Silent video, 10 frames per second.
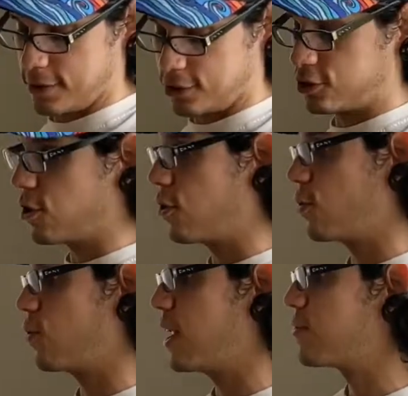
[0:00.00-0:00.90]

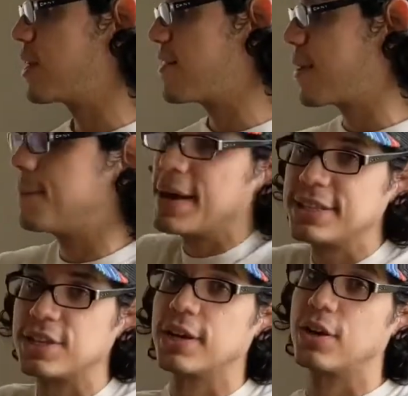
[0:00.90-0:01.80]
So whenever we have a
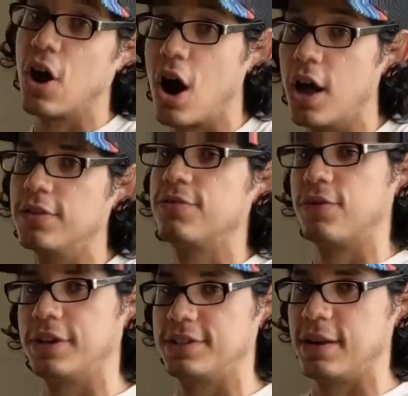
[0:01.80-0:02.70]
pentagon,
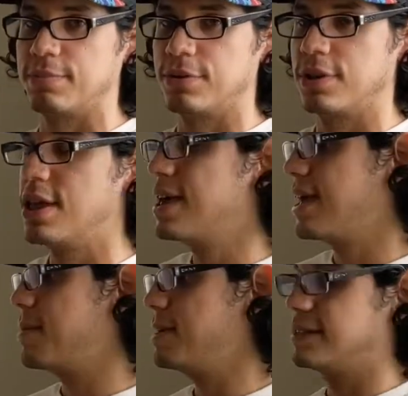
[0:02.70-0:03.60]
for example,
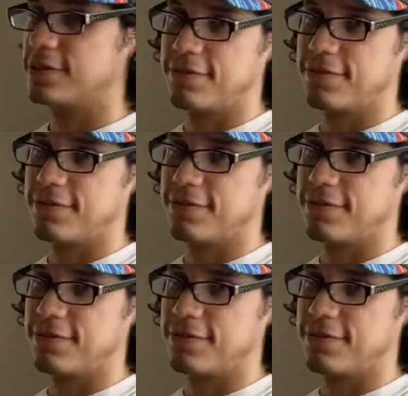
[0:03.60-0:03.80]
it means